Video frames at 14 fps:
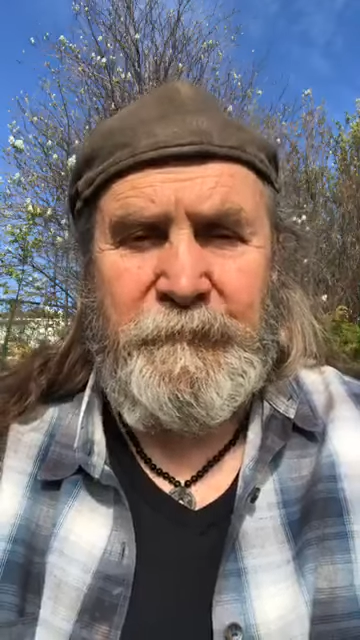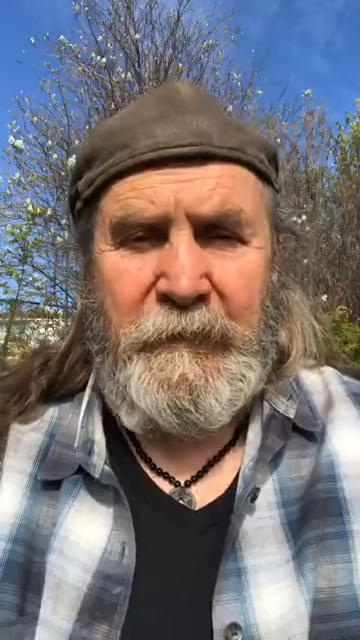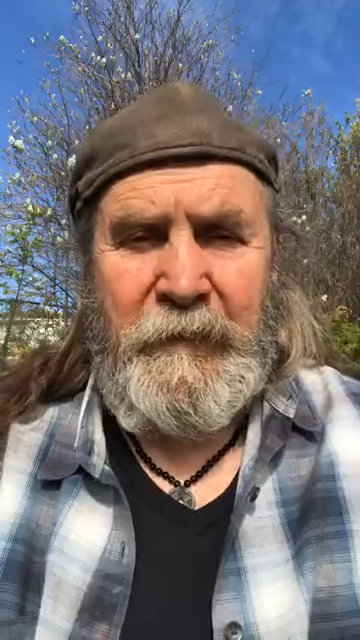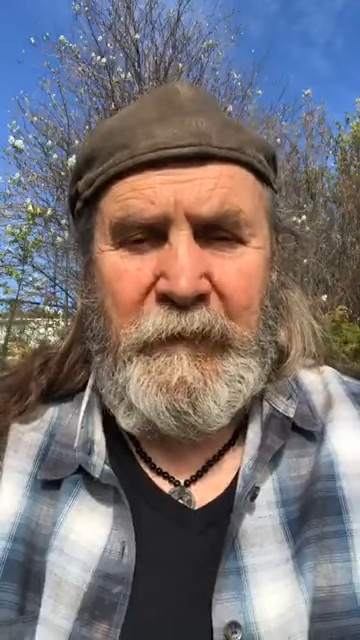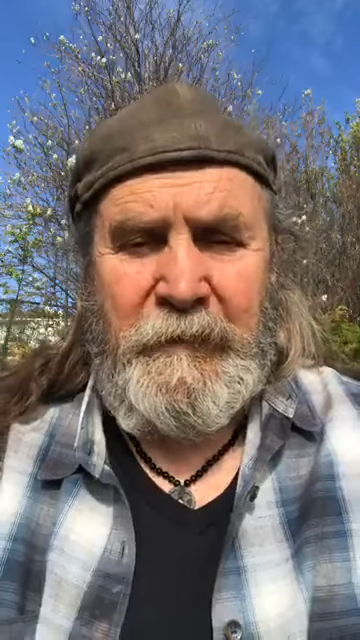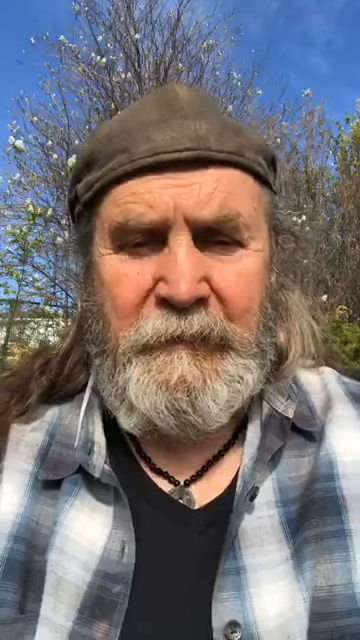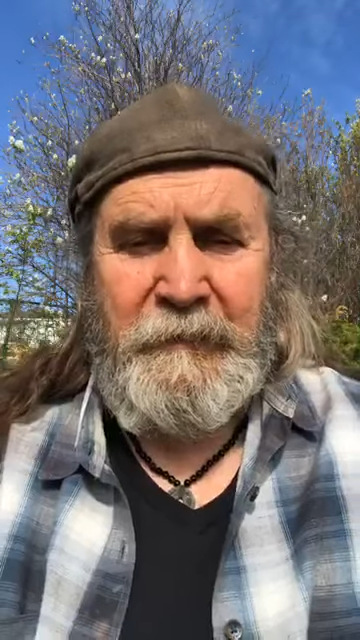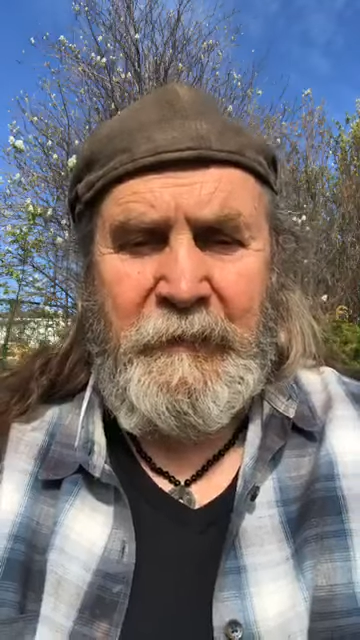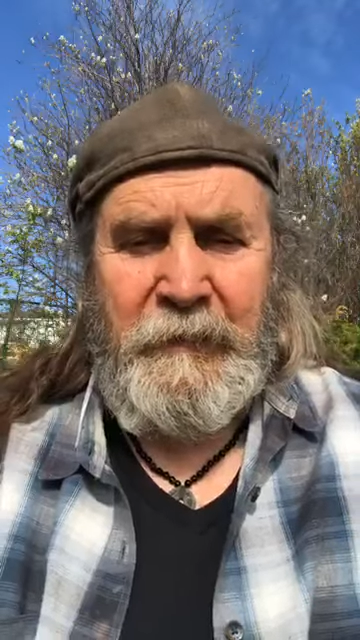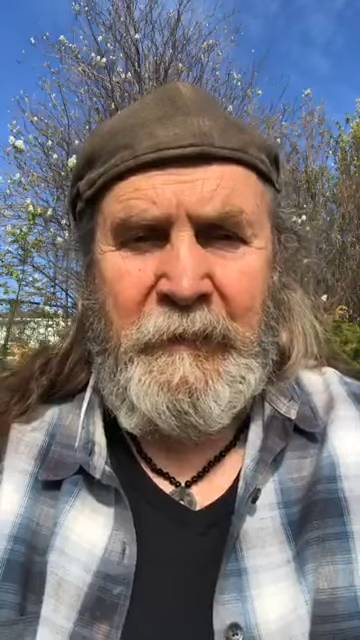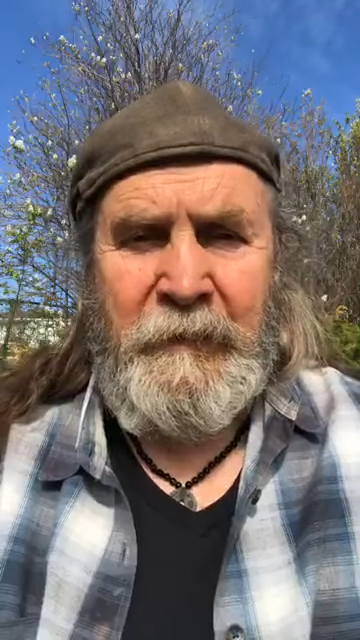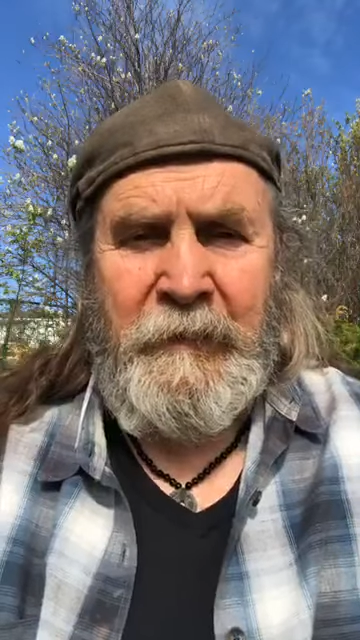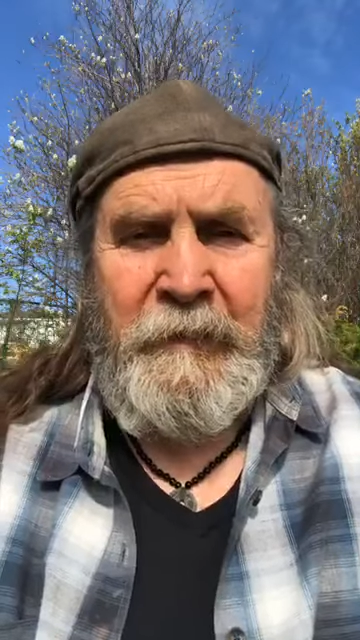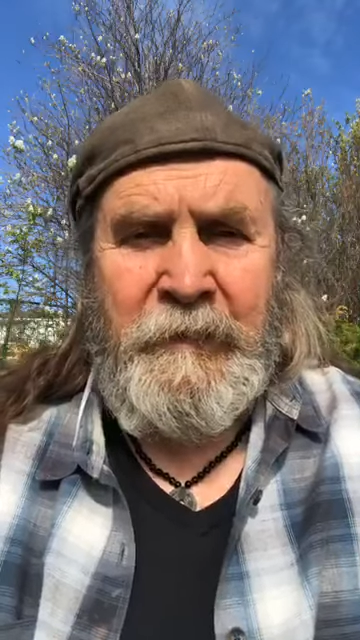And
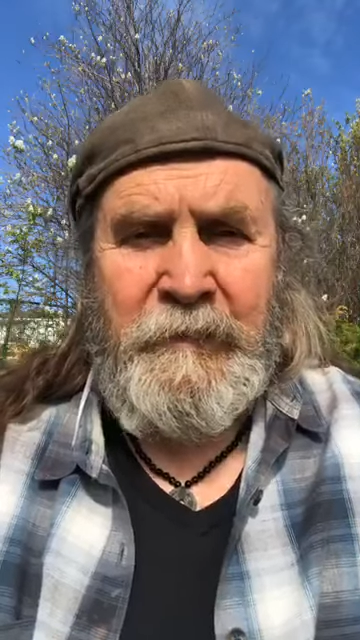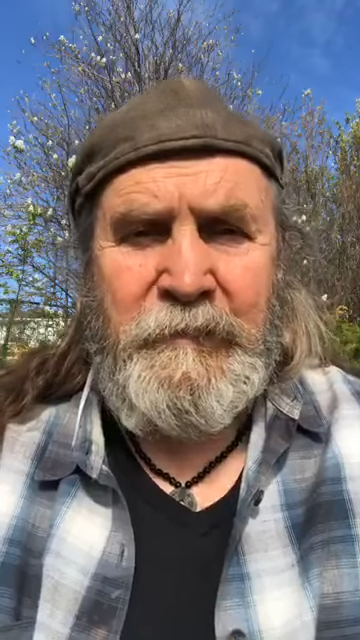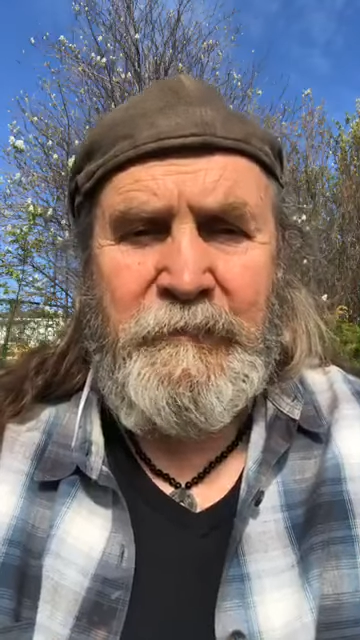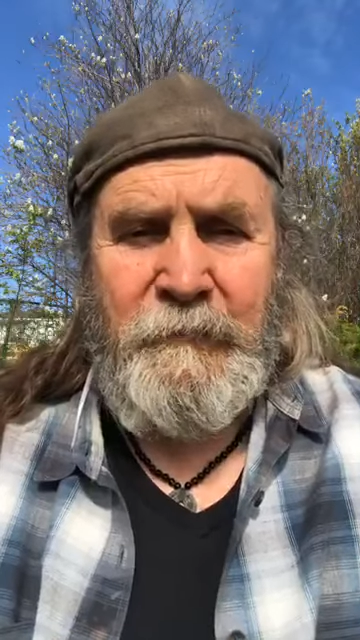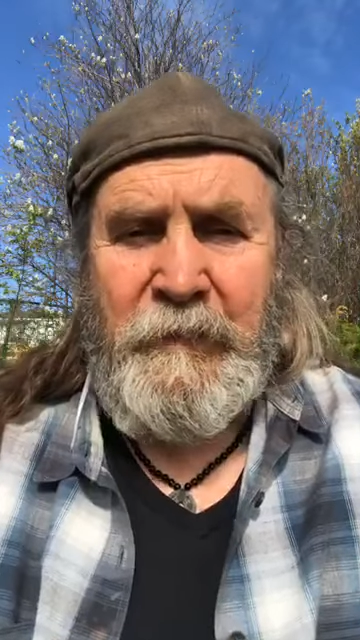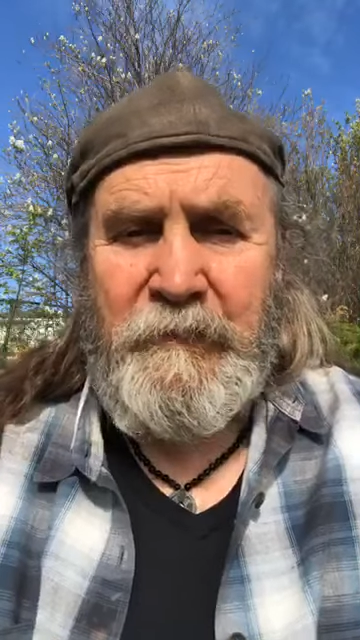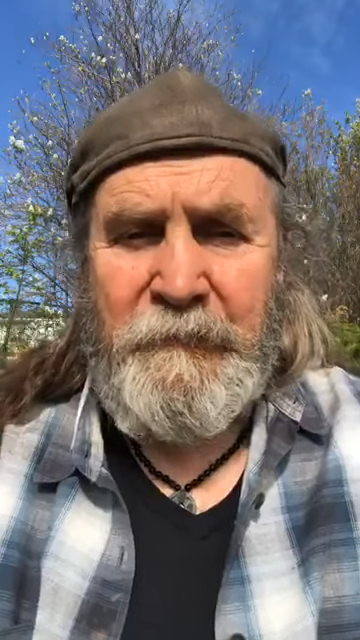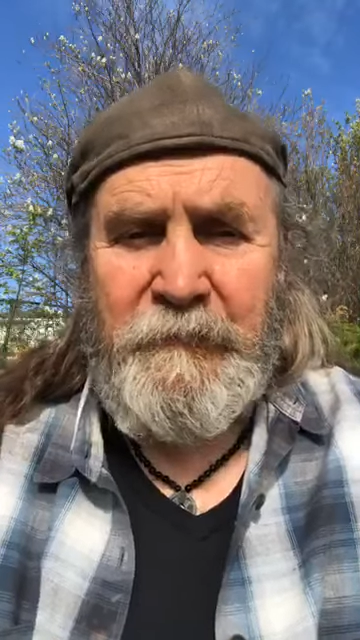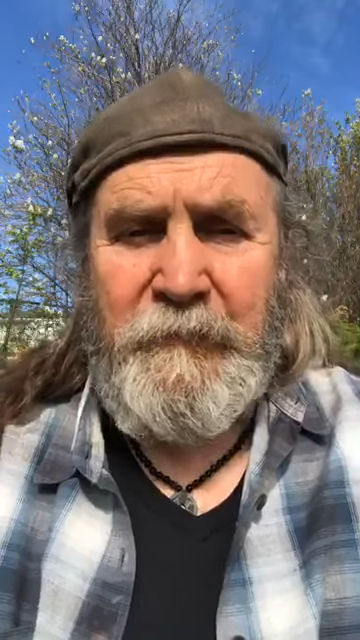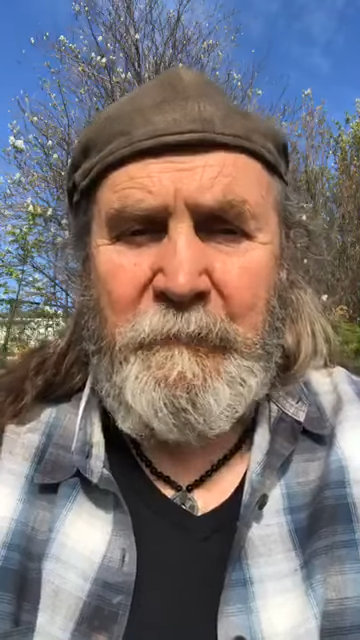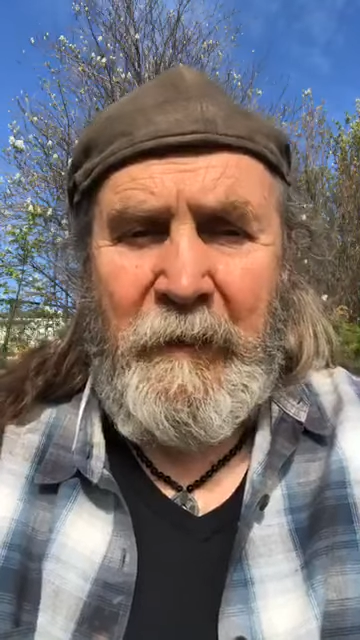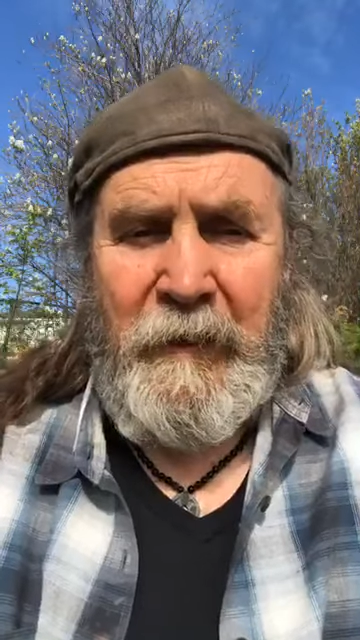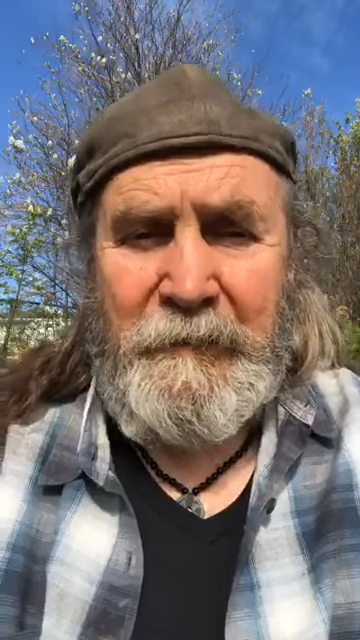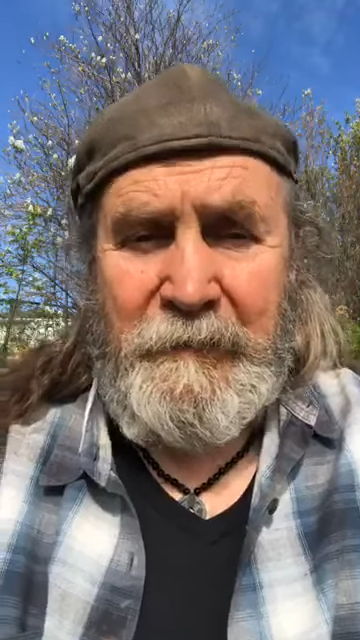surrender of the
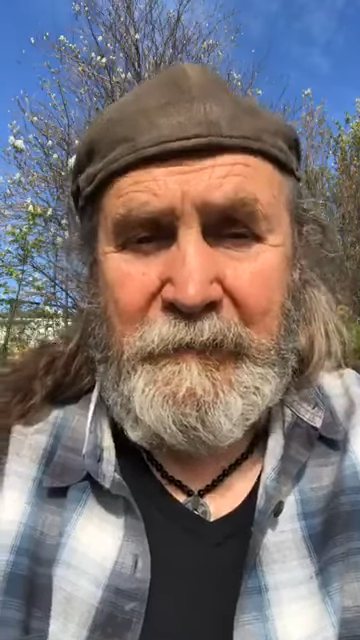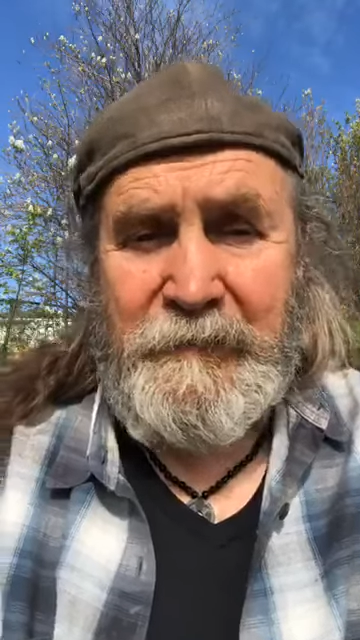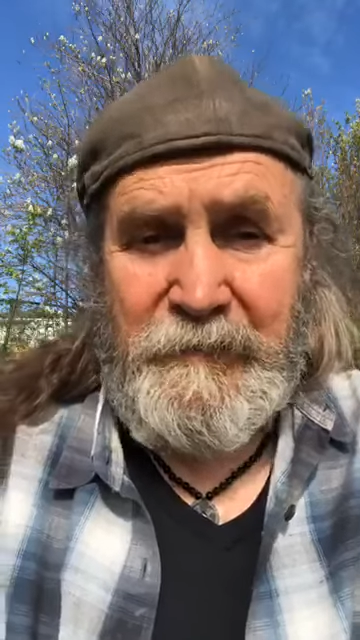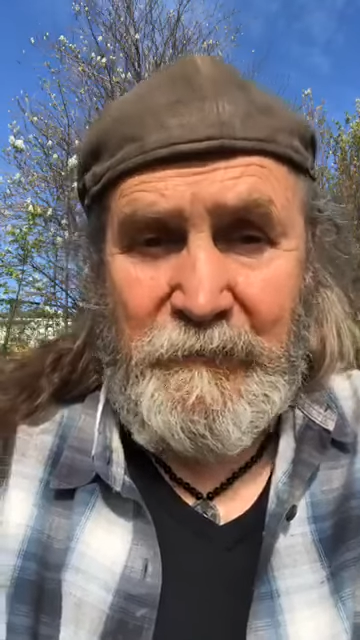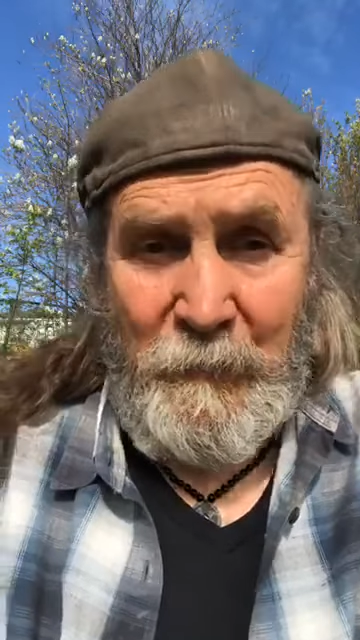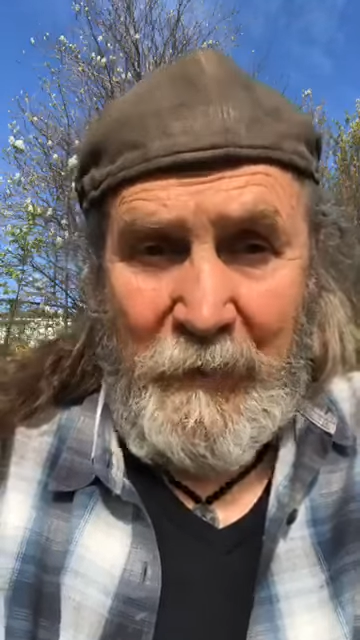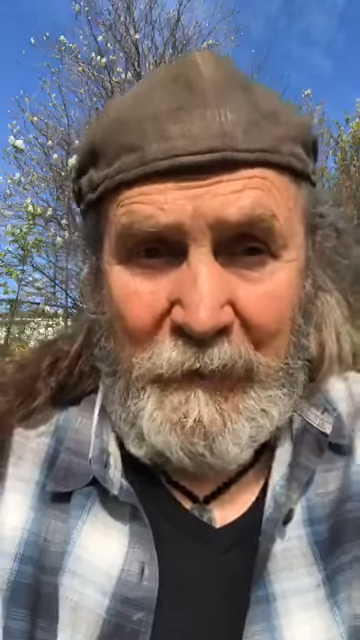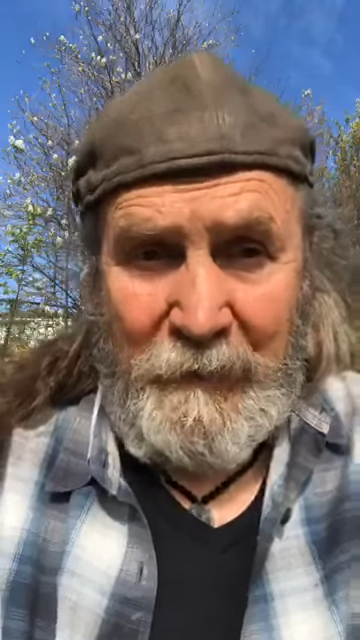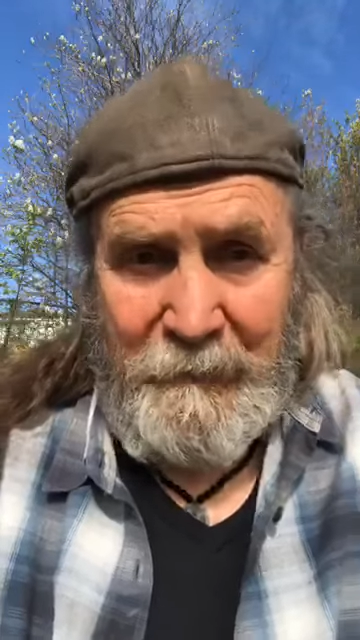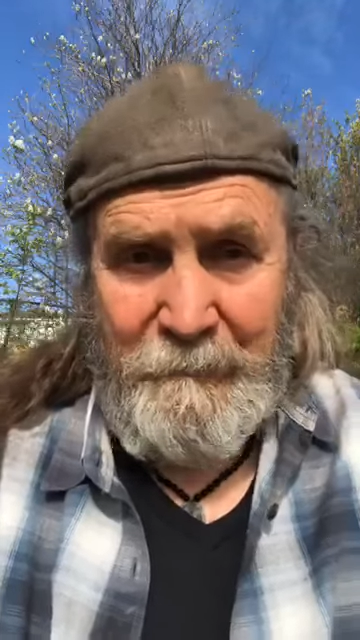mind is the way,